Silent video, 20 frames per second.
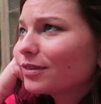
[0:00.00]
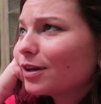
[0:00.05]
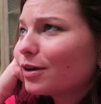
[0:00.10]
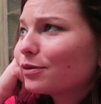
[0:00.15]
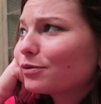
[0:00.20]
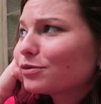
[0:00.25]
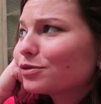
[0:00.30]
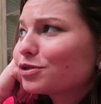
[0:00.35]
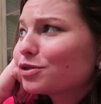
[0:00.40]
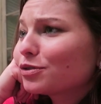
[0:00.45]

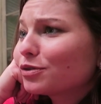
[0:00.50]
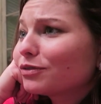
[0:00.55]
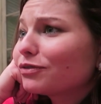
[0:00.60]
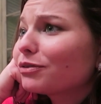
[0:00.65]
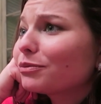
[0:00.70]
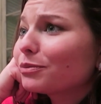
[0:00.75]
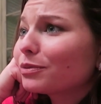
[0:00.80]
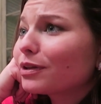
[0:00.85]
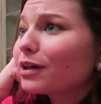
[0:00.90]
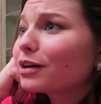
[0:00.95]
No, 2 of
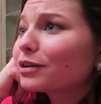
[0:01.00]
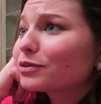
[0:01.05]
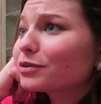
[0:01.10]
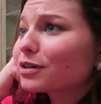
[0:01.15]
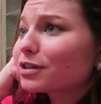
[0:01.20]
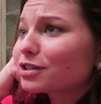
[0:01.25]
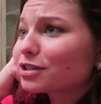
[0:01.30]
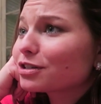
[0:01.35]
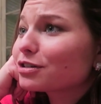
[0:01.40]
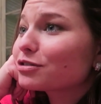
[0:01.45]
them belong to
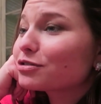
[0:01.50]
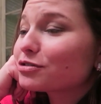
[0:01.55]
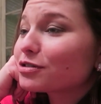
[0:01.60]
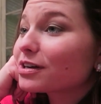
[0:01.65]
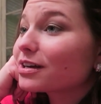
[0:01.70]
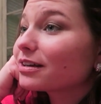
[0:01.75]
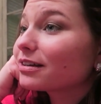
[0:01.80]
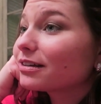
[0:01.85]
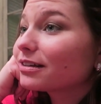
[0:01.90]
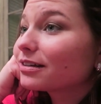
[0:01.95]
our
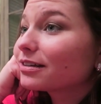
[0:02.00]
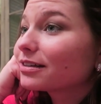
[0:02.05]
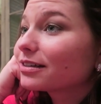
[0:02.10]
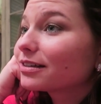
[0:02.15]
children.